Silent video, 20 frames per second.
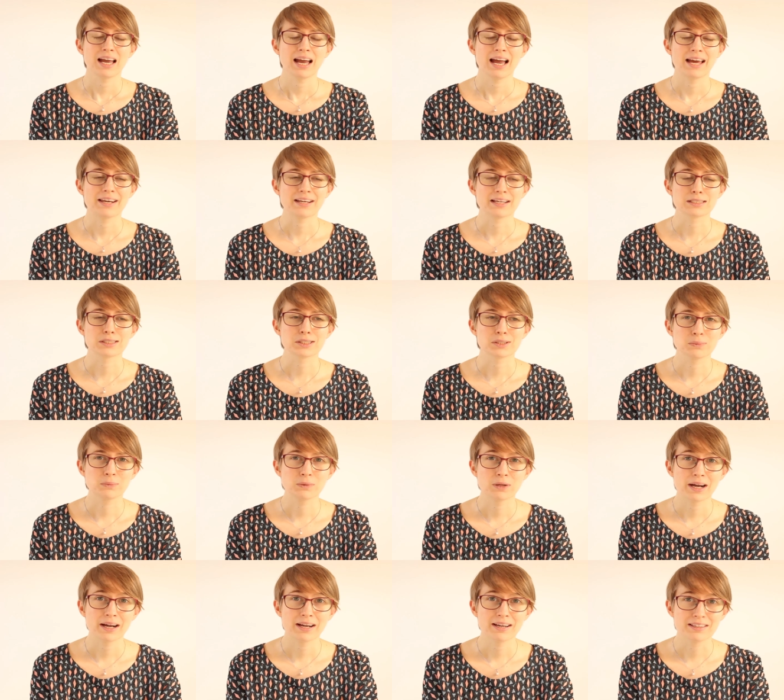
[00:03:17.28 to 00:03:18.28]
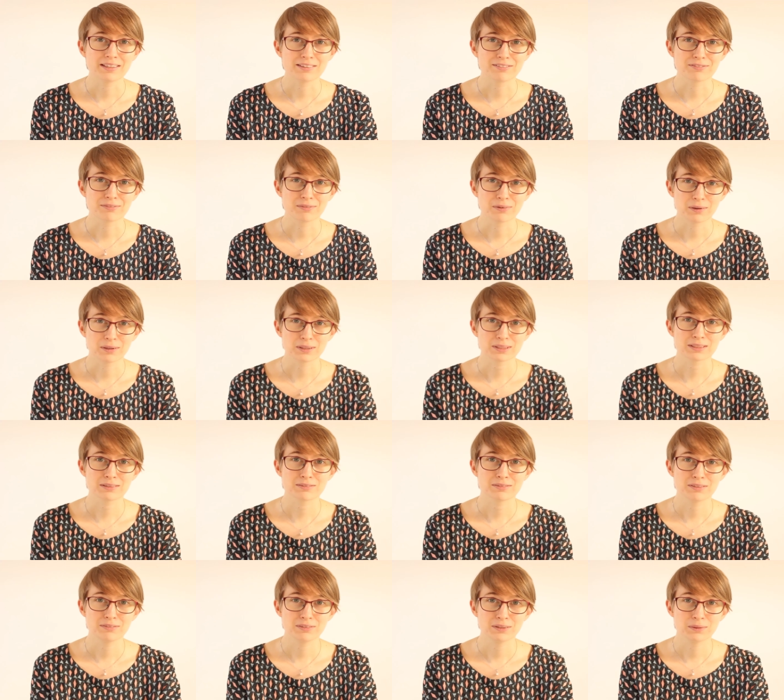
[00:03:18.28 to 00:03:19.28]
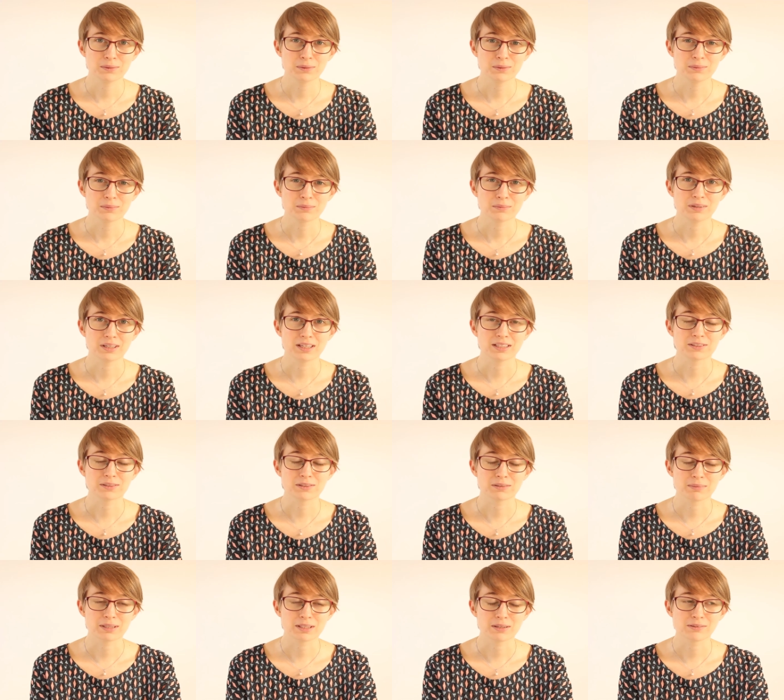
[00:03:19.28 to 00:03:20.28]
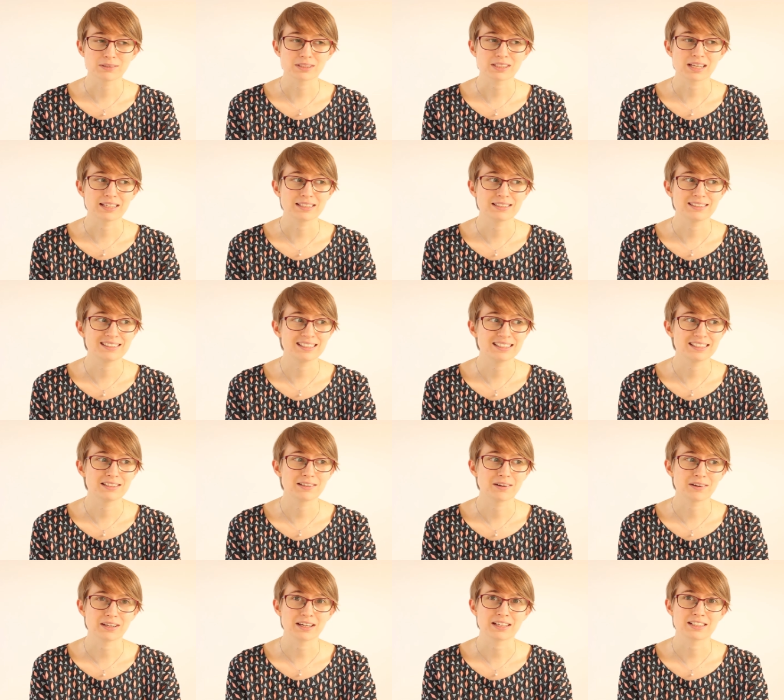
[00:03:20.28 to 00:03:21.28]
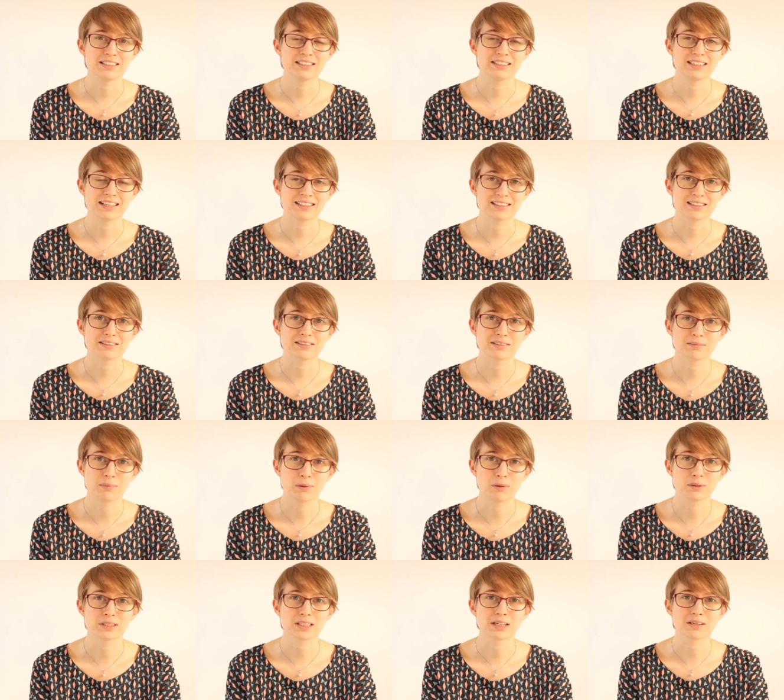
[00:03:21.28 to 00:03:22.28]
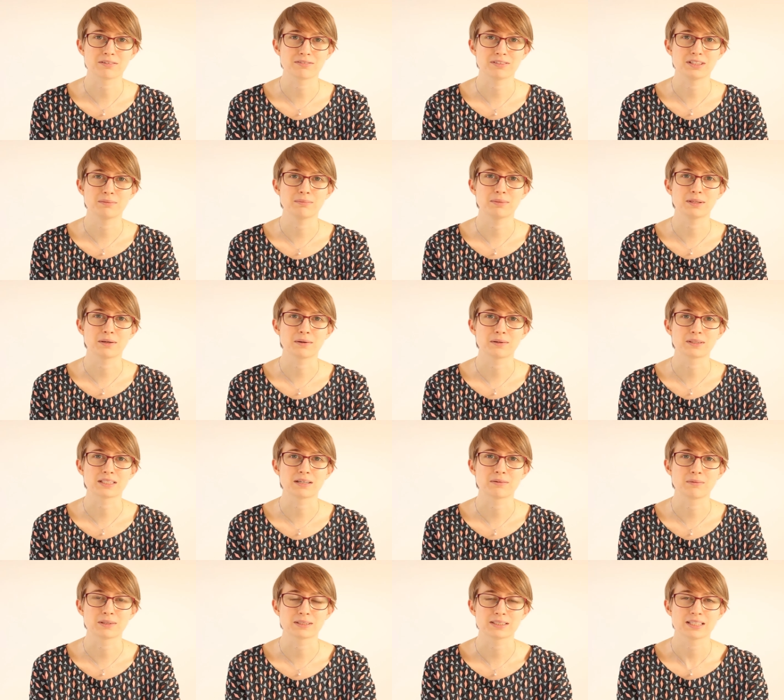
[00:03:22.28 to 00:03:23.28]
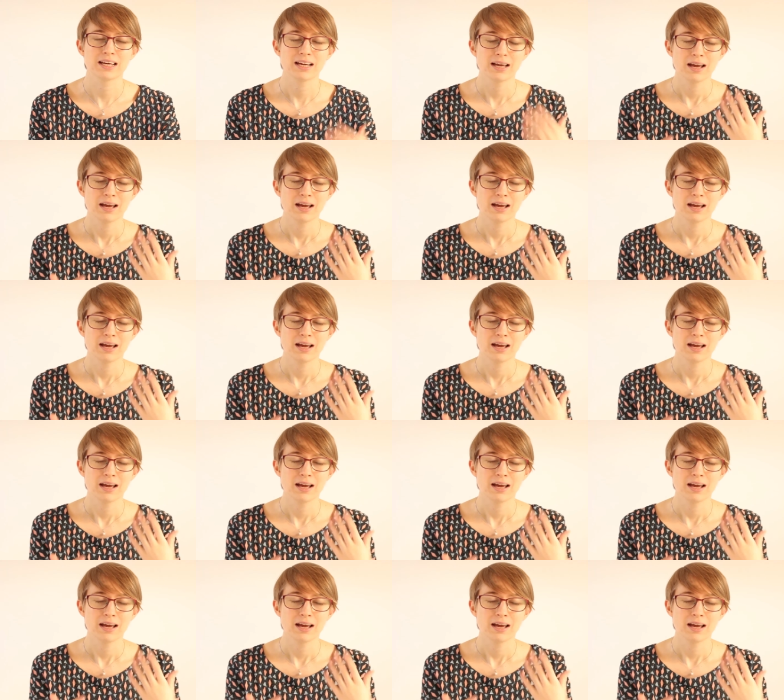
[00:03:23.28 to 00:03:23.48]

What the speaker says: And I swear in the first review, when I took my notes, I did not actually get the most out of it, because I was